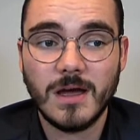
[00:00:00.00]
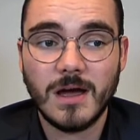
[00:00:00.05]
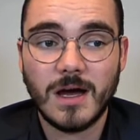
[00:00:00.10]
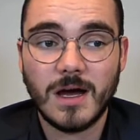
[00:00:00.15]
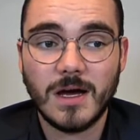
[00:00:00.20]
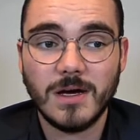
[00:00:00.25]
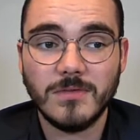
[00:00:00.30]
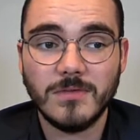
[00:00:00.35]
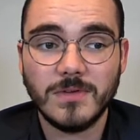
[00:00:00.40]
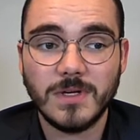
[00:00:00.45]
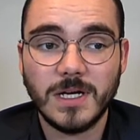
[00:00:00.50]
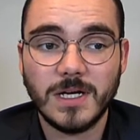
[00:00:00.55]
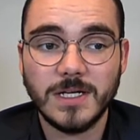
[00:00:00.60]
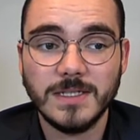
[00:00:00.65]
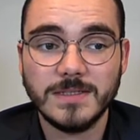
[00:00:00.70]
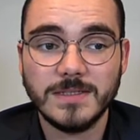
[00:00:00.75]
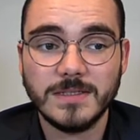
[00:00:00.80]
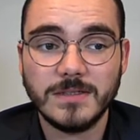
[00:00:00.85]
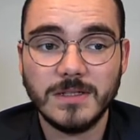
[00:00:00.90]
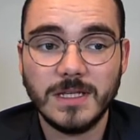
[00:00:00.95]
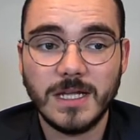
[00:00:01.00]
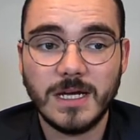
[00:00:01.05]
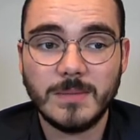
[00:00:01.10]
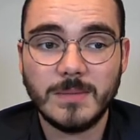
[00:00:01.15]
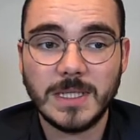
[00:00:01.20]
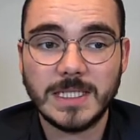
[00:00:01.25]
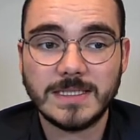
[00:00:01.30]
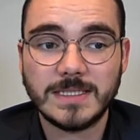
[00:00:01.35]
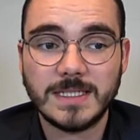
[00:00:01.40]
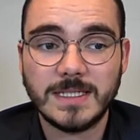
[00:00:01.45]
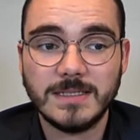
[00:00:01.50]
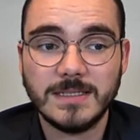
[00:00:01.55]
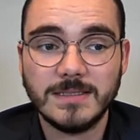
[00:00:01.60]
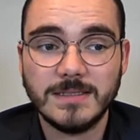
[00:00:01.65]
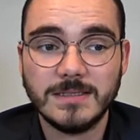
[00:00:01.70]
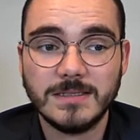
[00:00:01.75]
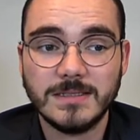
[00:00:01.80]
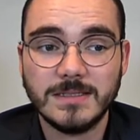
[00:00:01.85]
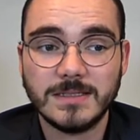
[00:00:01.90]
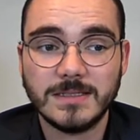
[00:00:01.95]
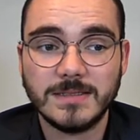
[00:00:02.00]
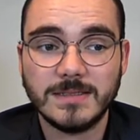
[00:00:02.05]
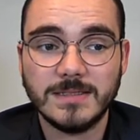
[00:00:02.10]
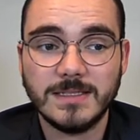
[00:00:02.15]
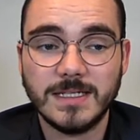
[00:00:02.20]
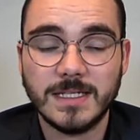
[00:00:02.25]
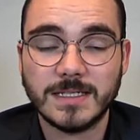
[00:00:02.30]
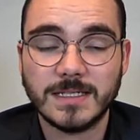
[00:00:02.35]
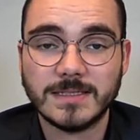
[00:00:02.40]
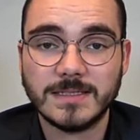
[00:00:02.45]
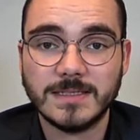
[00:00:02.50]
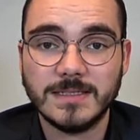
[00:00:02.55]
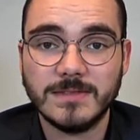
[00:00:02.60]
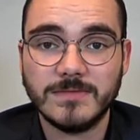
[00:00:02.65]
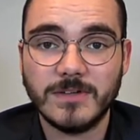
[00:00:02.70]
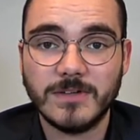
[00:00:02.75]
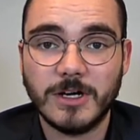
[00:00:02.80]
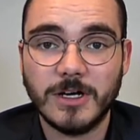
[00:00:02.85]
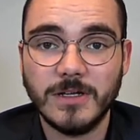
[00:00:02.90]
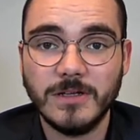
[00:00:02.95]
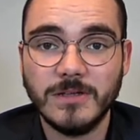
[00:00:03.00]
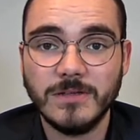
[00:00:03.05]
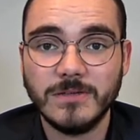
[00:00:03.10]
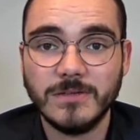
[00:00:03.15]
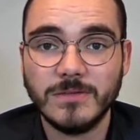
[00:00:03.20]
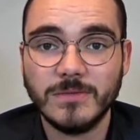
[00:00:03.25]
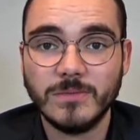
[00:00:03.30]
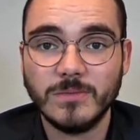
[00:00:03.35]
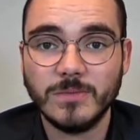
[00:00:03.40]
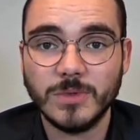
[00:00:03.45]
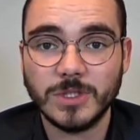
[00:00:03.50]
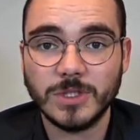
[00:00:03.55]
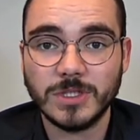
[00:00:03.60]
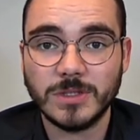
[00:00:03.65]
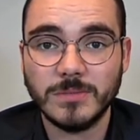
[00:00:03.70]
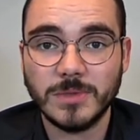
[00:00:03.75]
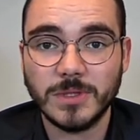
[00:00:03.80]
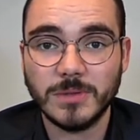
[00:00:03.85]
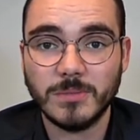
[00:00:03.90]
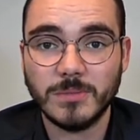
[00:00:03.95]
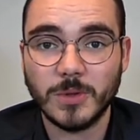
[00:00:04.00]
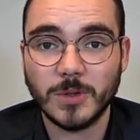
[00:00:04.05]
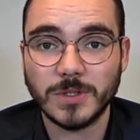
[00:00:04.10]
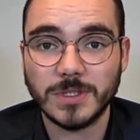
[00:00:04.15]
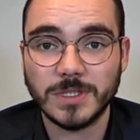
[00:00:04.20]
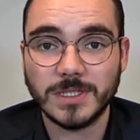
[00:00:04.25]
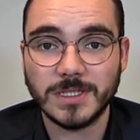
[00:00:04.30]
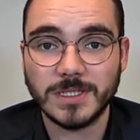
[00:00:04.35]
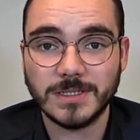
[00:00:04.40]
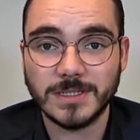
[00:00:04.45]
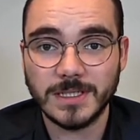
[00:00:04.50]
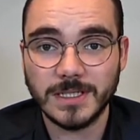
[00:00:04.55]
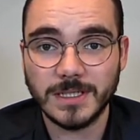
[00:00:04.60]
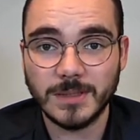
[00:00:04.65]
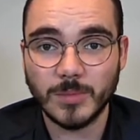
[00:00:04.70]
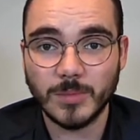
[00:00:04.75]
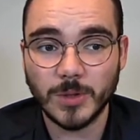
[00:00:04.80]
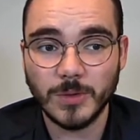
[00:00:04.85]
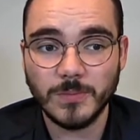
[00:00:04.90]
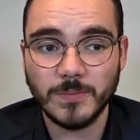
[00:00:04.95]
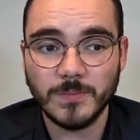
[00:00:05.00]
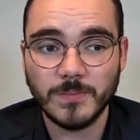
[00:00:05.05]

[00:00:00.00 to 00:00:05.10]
I have an Icicle MSS.cxe file, which can be imported into Libro.